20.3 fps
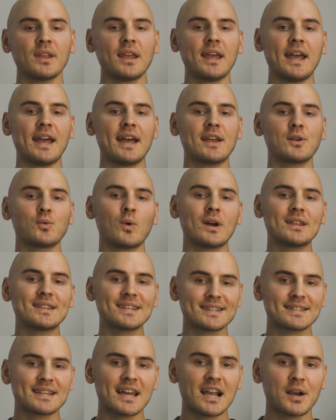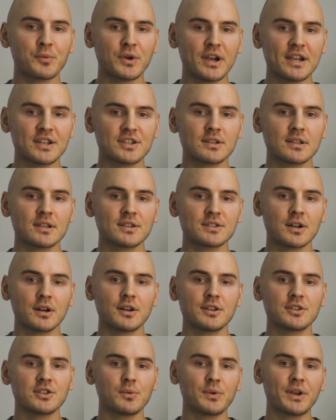And when the stock price
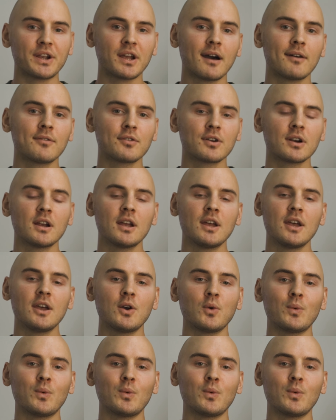started to recover,